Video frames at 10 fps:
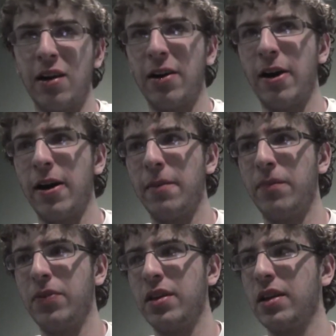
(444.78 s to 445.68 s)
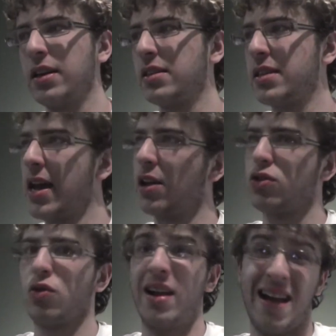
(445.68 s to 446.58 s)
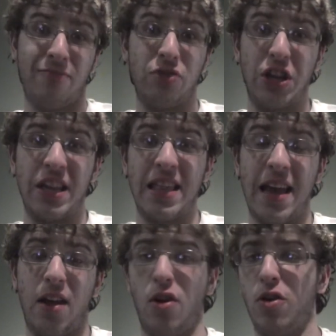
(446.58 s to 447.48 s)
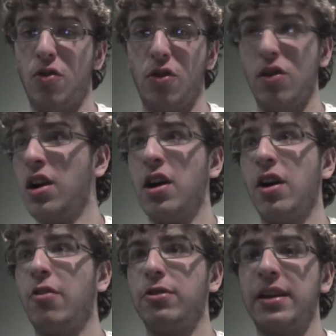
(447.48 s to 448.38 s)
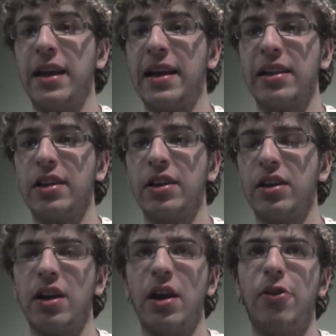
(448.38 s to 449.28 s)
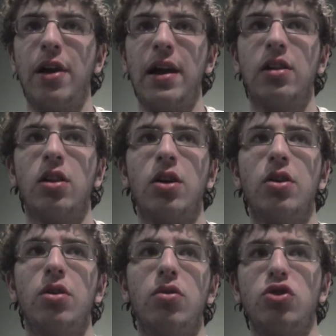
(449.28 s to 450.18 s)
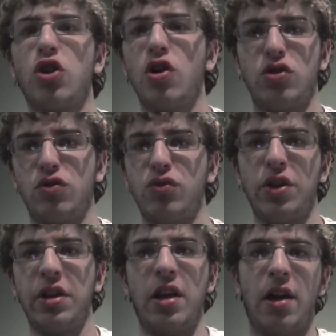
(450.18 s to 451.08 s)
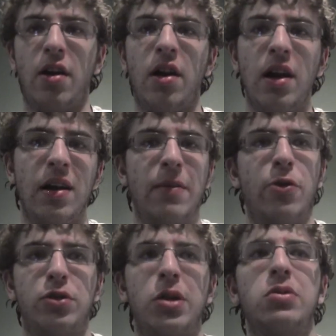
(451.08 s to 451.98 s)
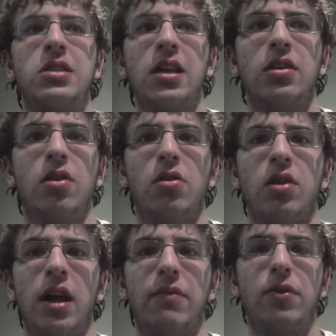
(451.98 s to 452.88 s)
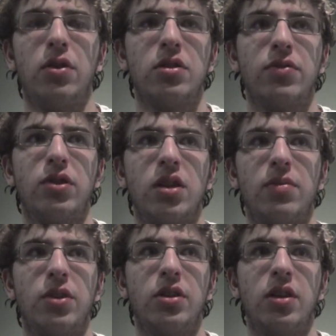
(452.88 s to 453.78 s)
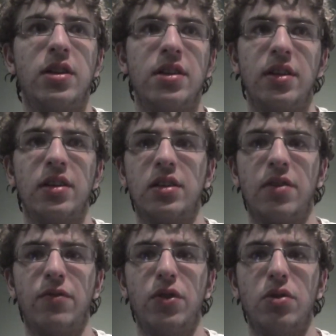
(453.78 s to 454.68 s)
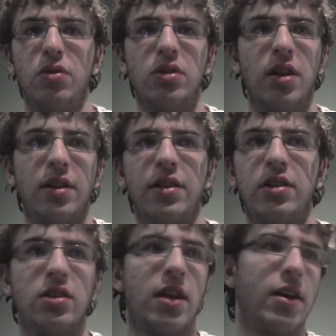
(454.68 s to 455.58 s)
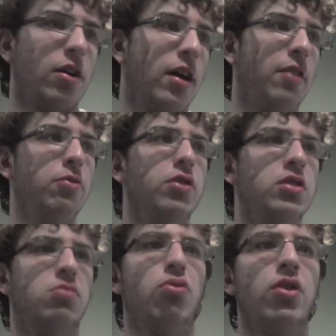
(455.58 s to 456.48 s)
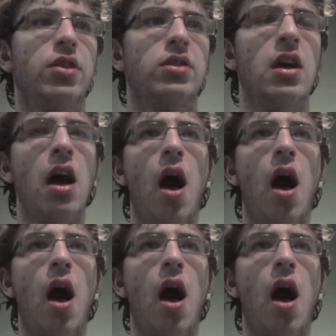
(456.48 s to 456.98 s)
um, is the Ankylozord really there, or or Anklo or Anklo Charger really there? There's no signal at first for some reason. He, he's confused, and he's just like, okay, well, this is pointless.